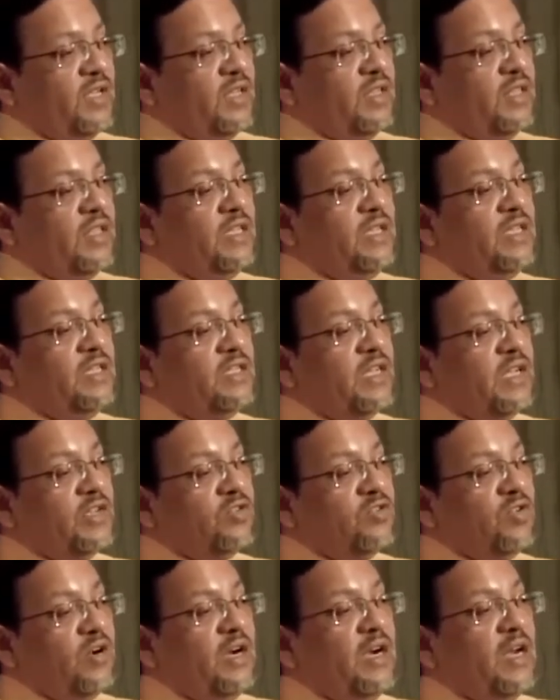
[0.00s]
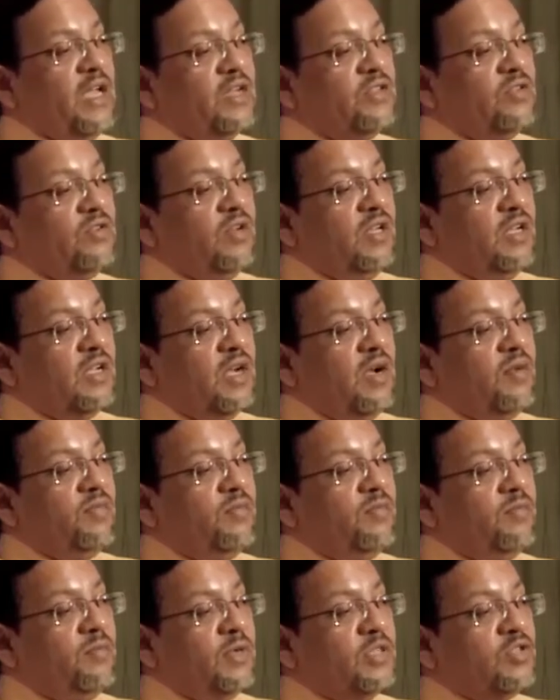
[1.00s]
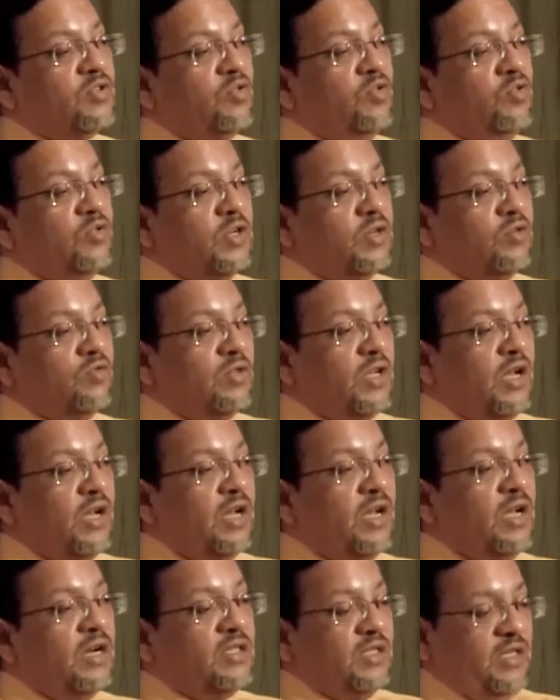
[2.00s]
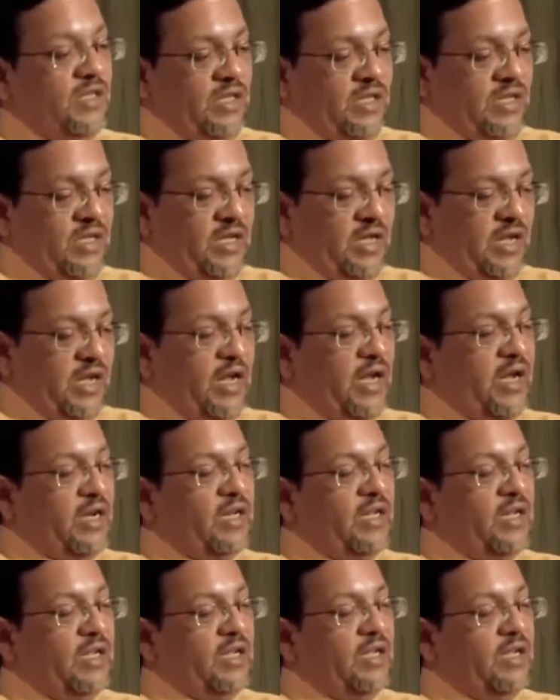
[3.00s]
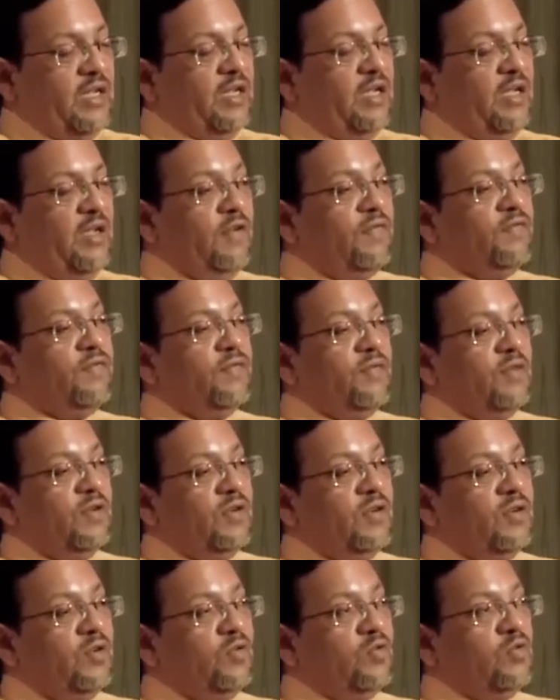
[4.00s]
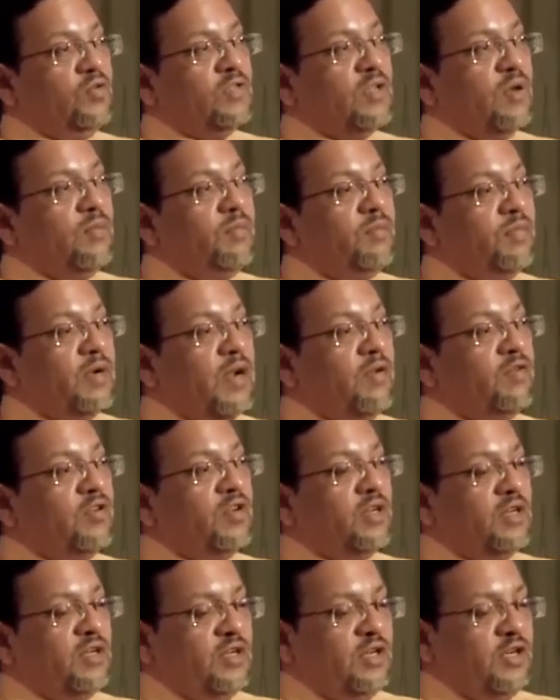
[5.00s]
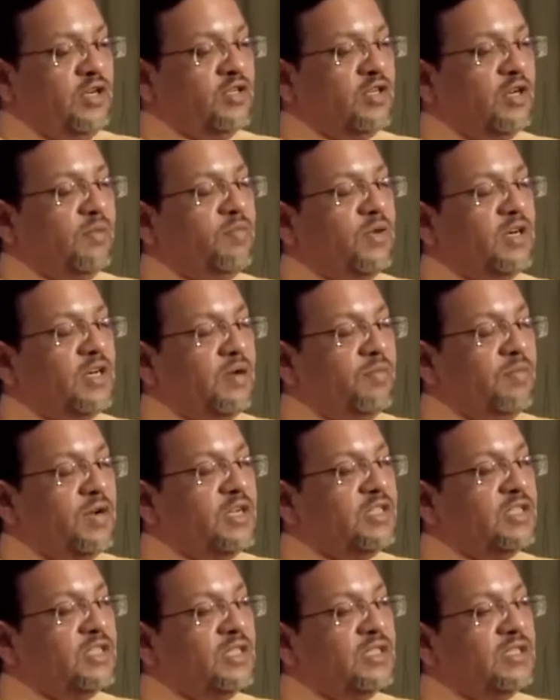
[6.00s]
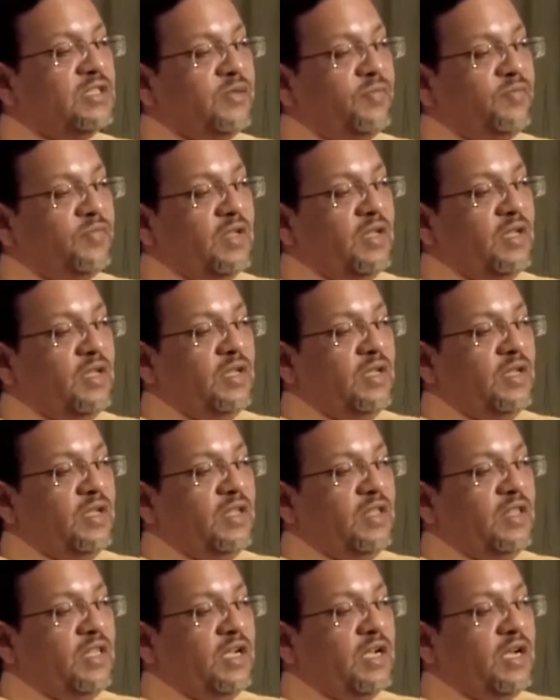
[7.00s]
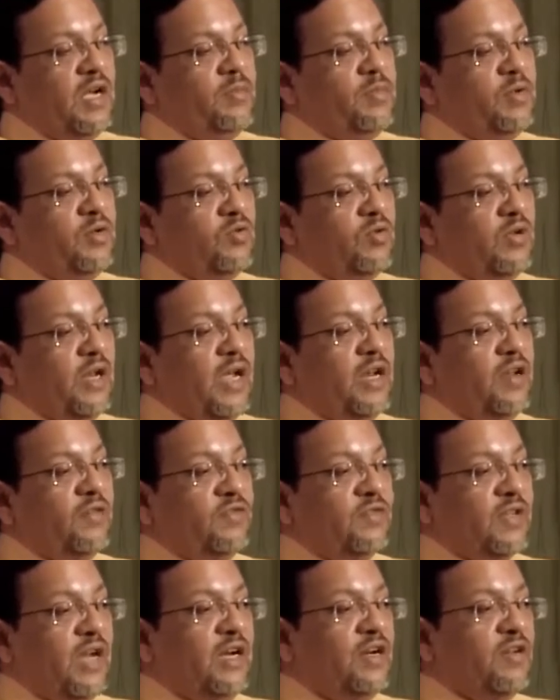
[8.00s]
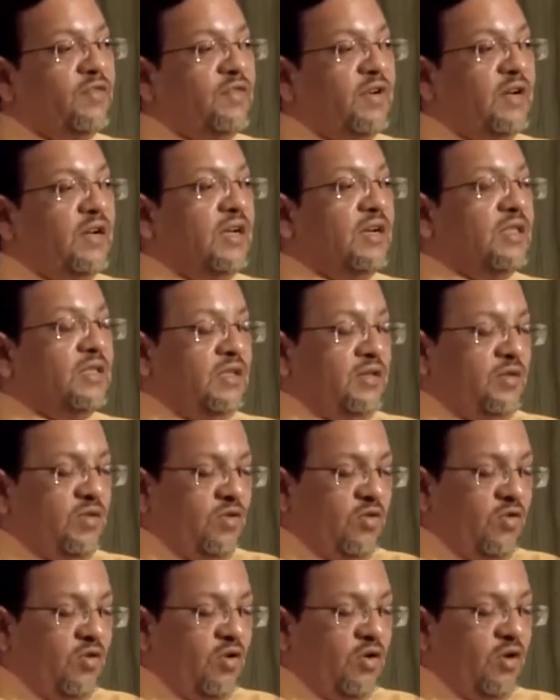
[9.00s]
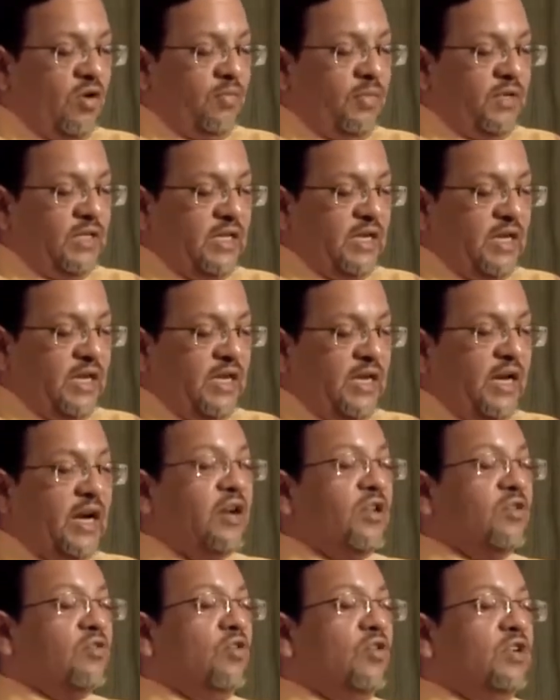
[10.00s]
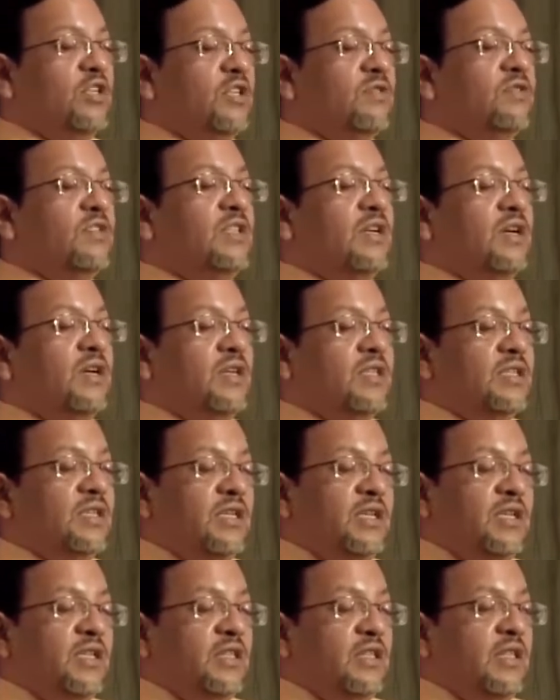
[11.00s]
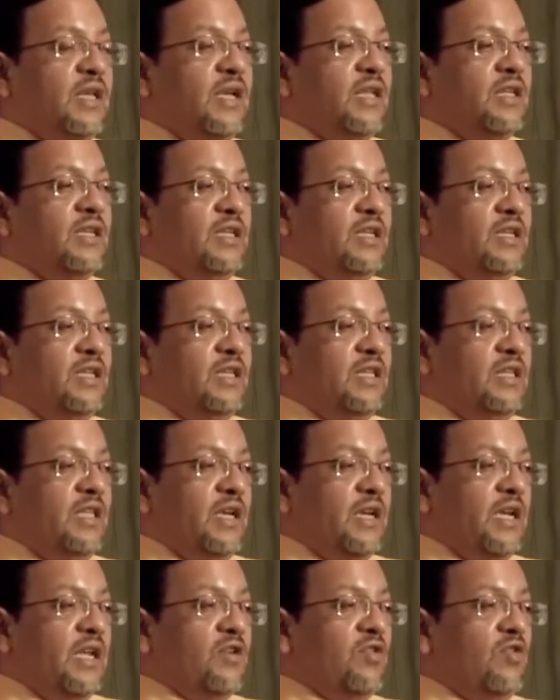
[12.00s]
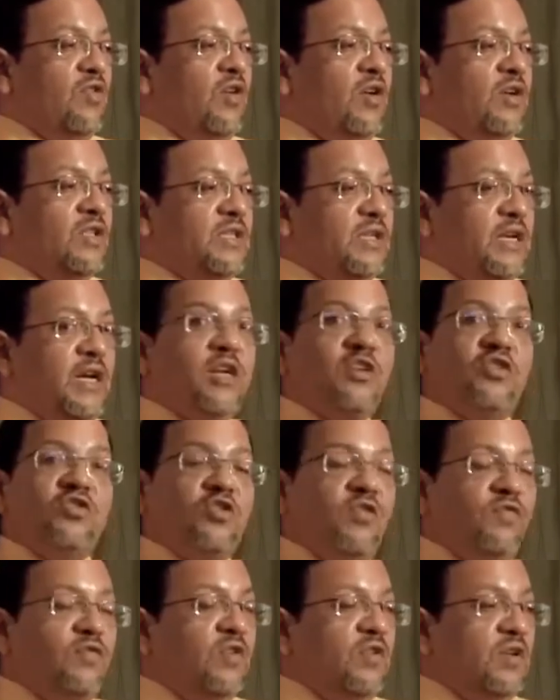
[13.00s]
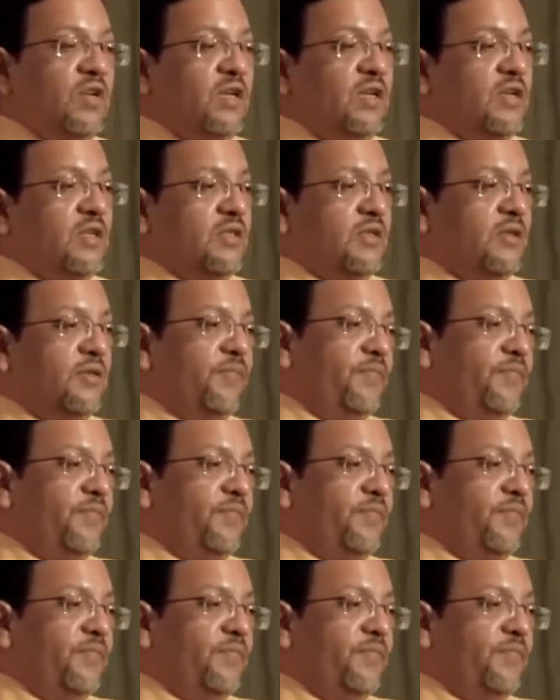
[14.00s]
these asteroids actually come much closer to the Earth, and if due to some gravitational perturbations they come into line of sight of Earth or basically head on collision with the Earth, then they can cause catastrophe on the Earth.